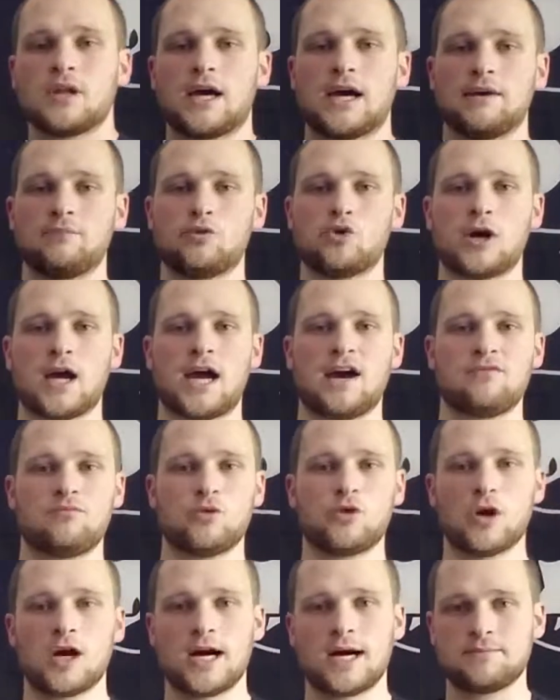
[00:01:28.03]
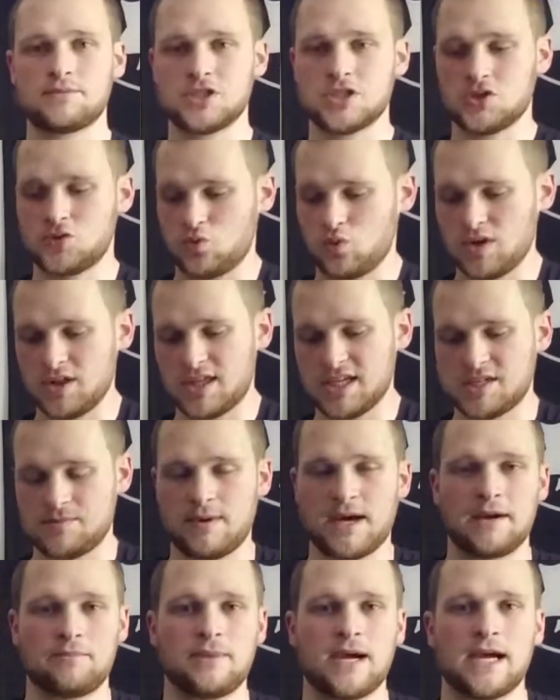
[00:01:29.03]
I have more options with this
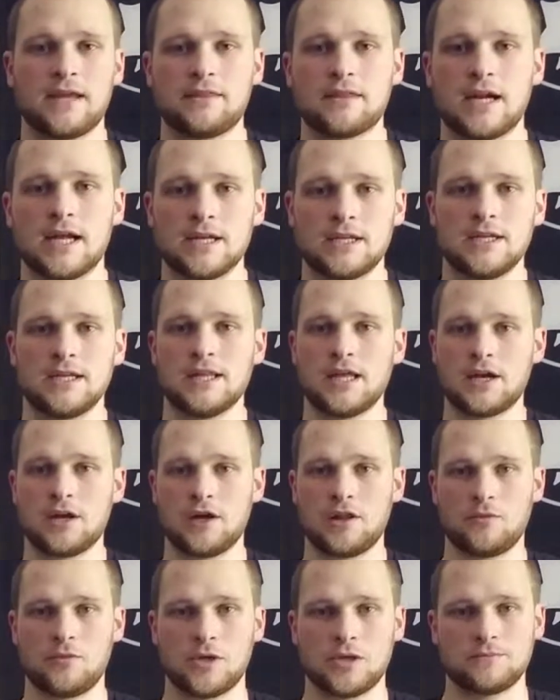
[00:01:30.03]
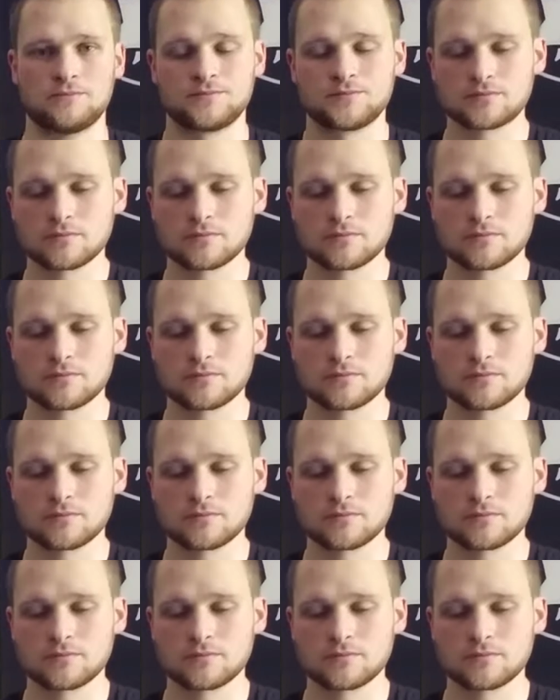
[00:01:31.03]
backpack than I did that other one.